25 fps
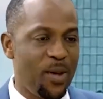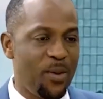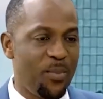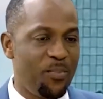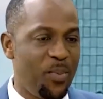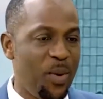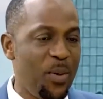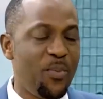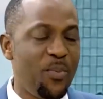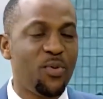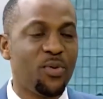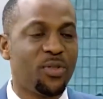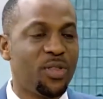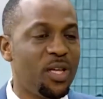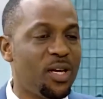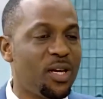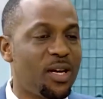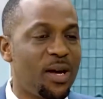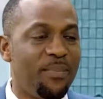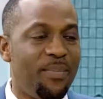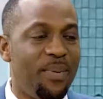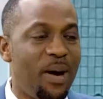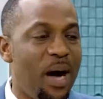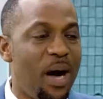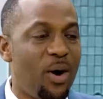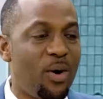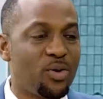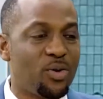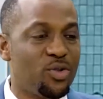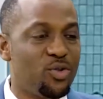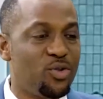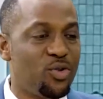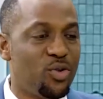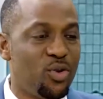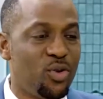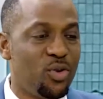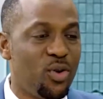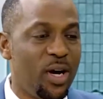People think about, you
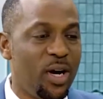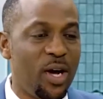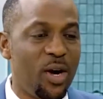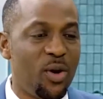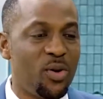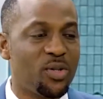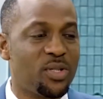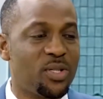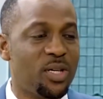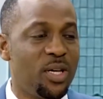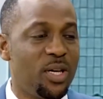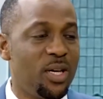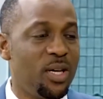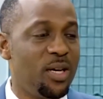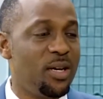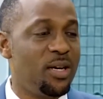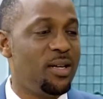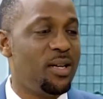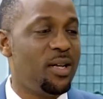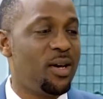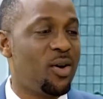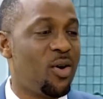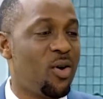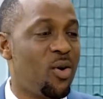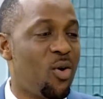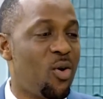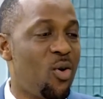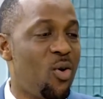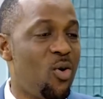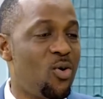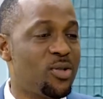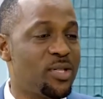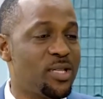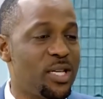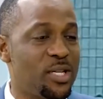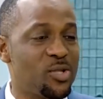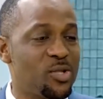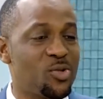know, health in the
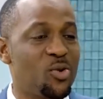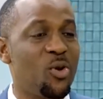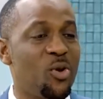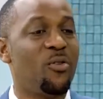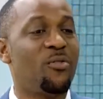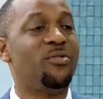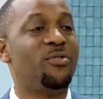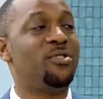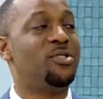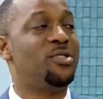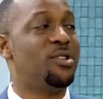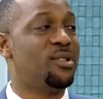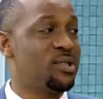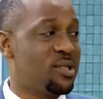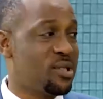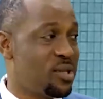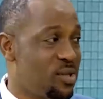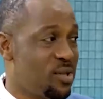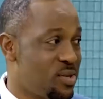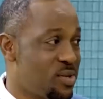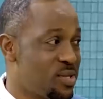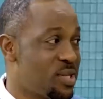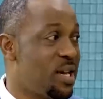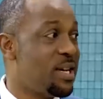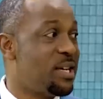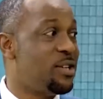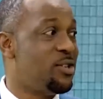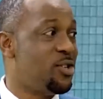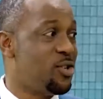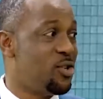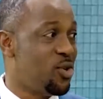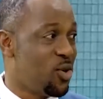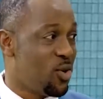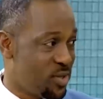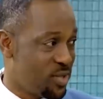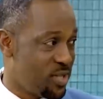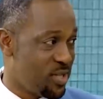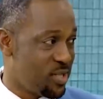context of doctors and
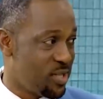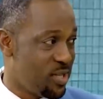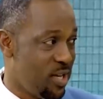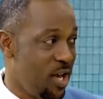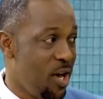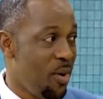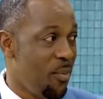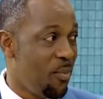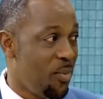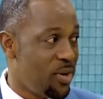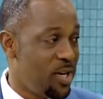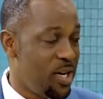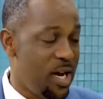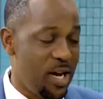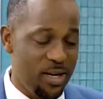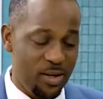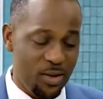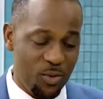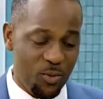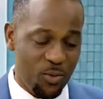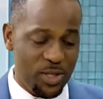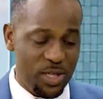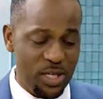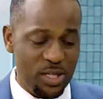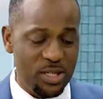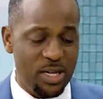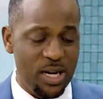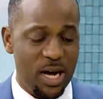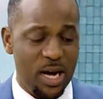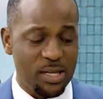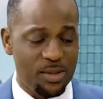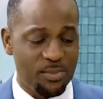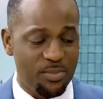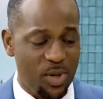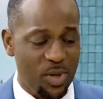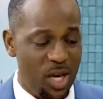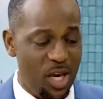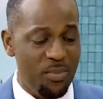nurses. But then, within
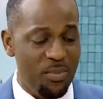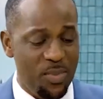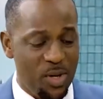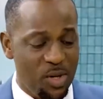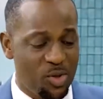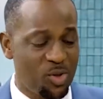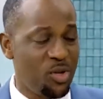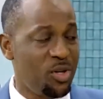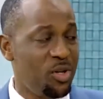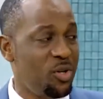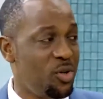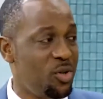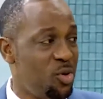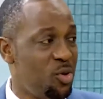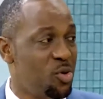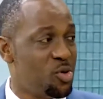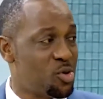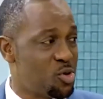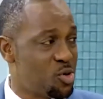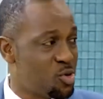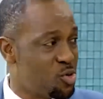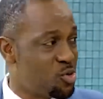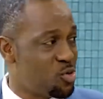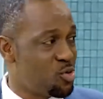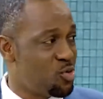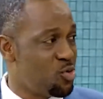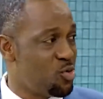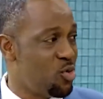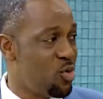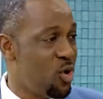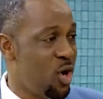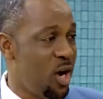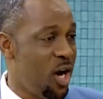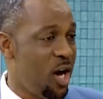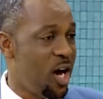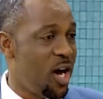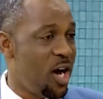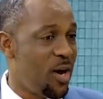that, in between those two
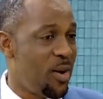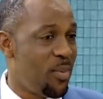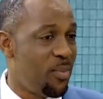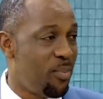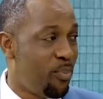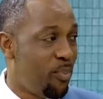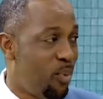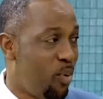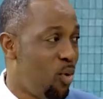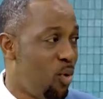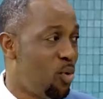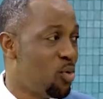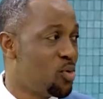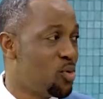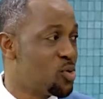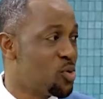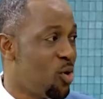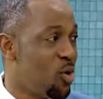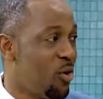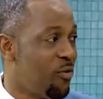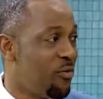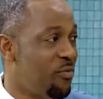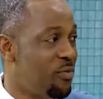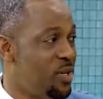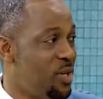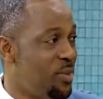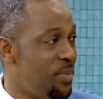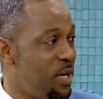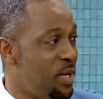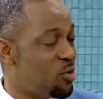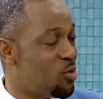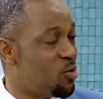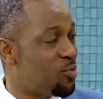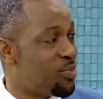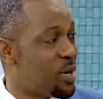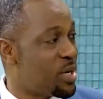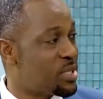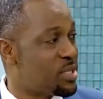poles of the
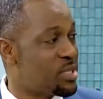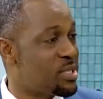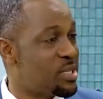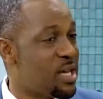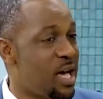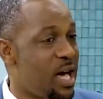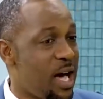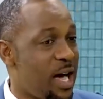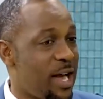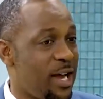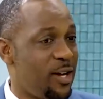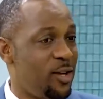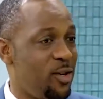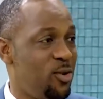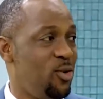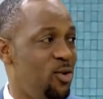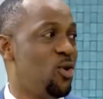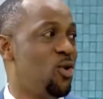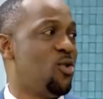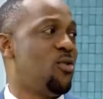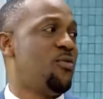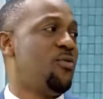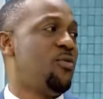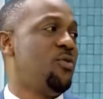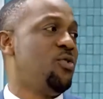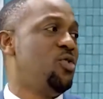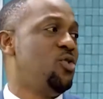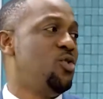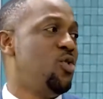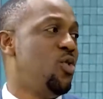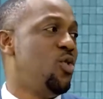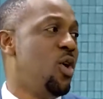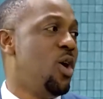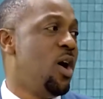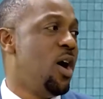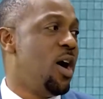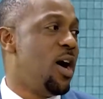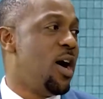medical practice, are a lot of, you
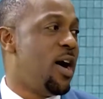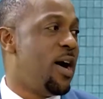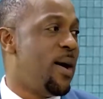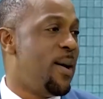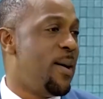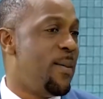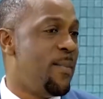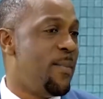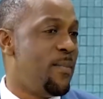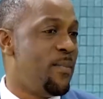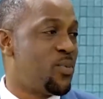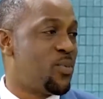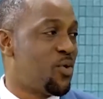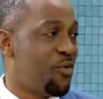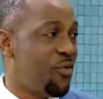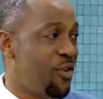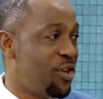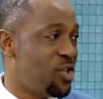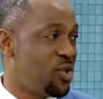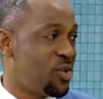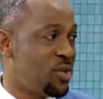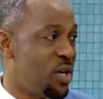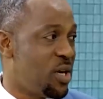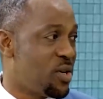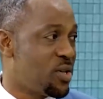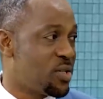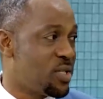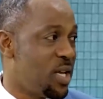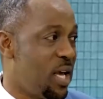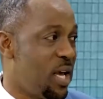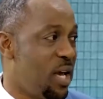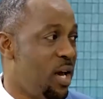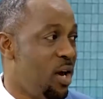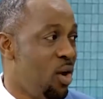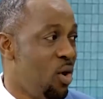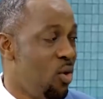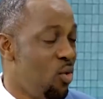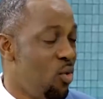know, professionals
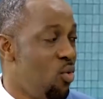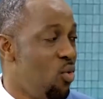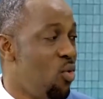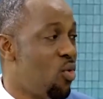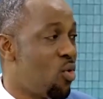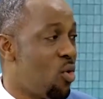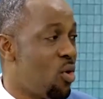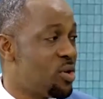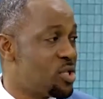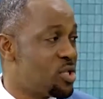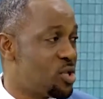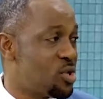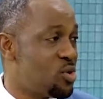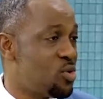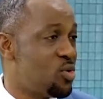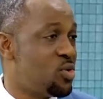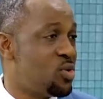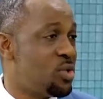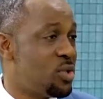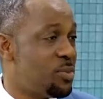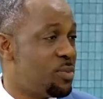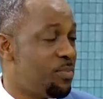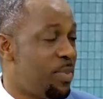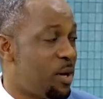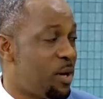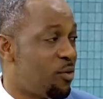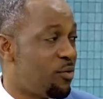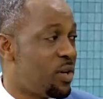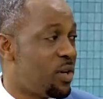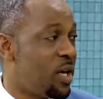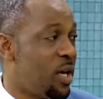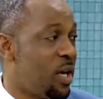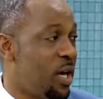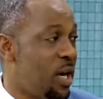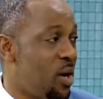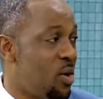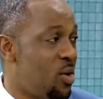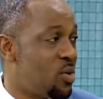there who constitute part of
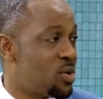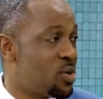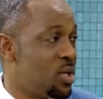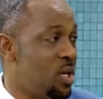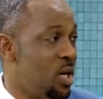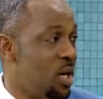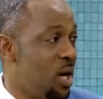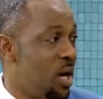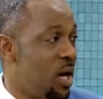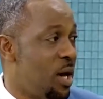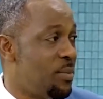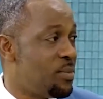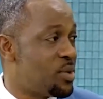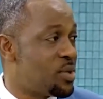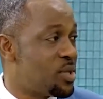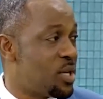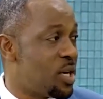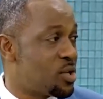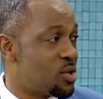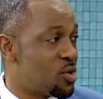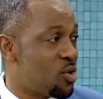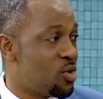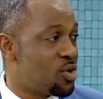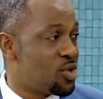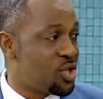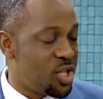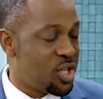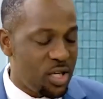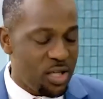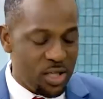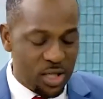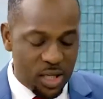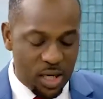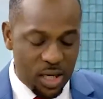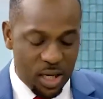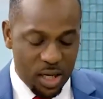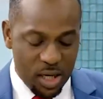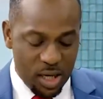the health sector
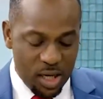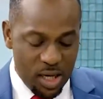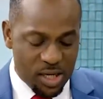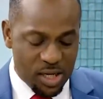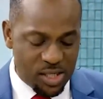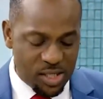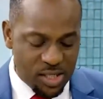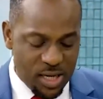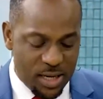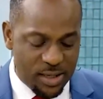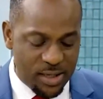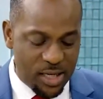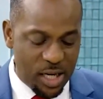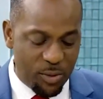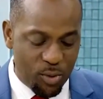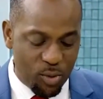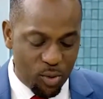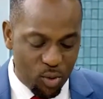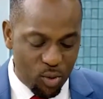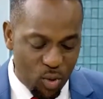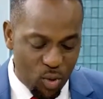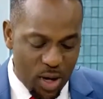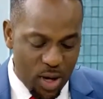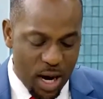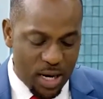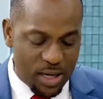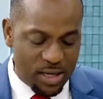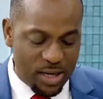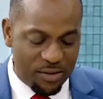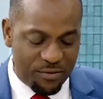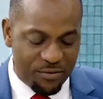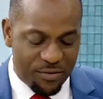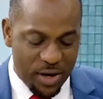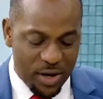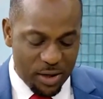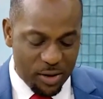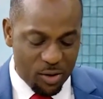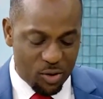chain. He said they will look at that
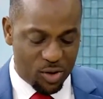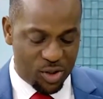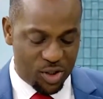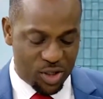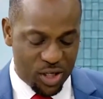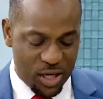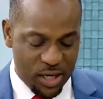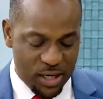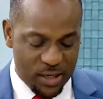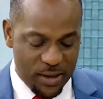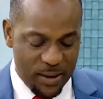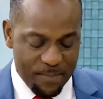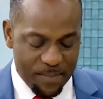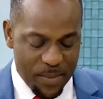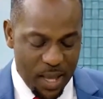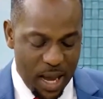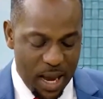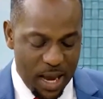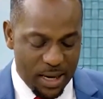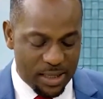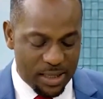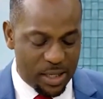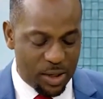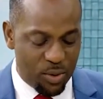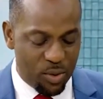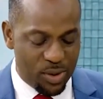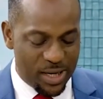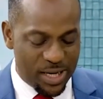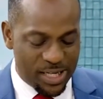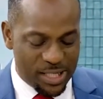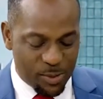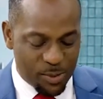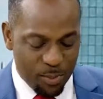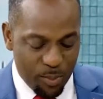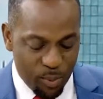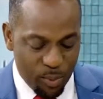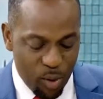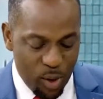value chain and they will
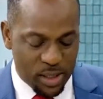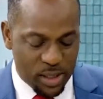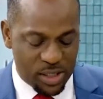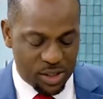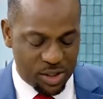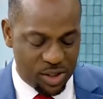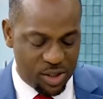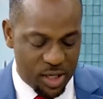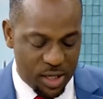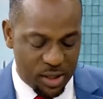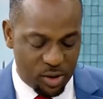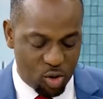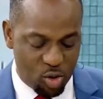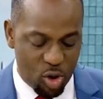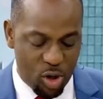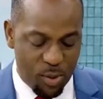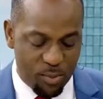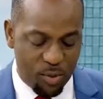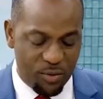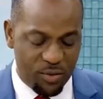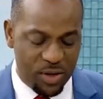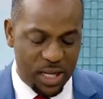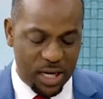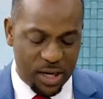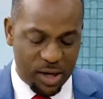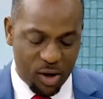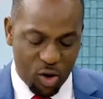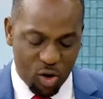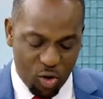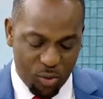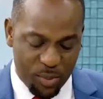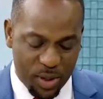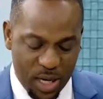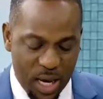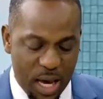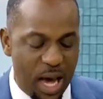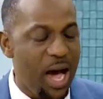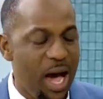exploit the chain to improve the
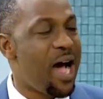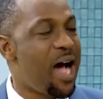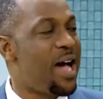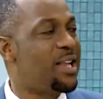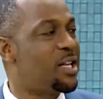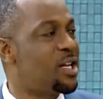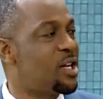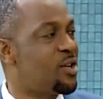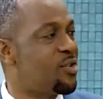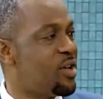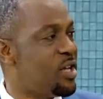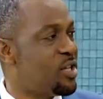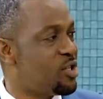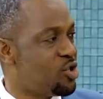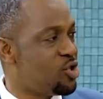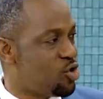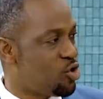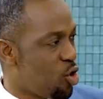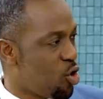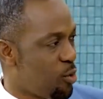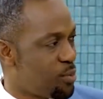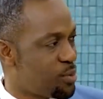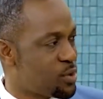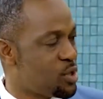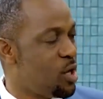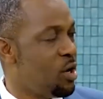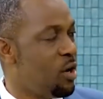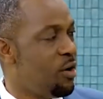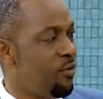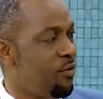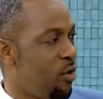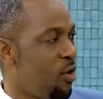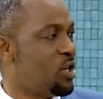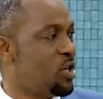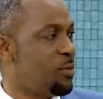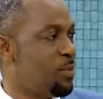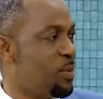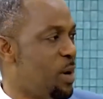economy and create jobs
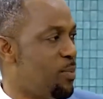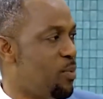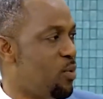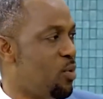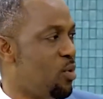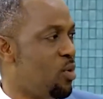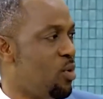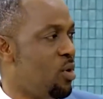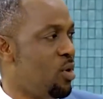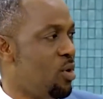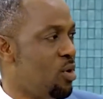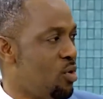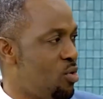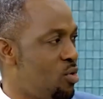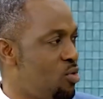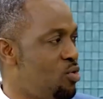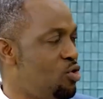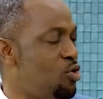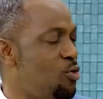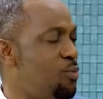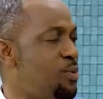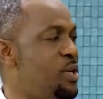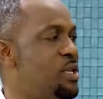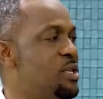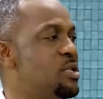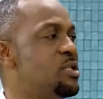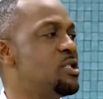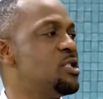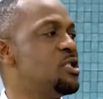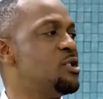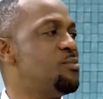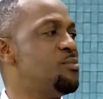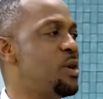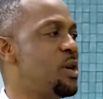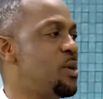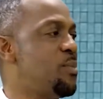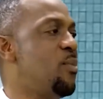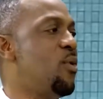for other people. Could you please
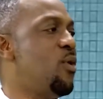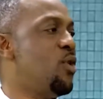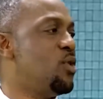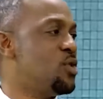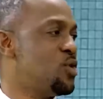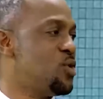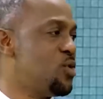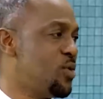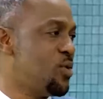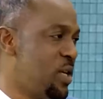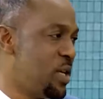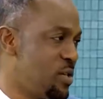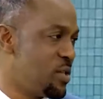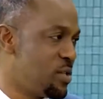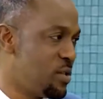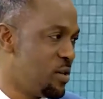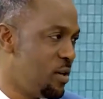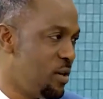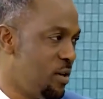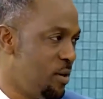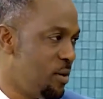speak more to this?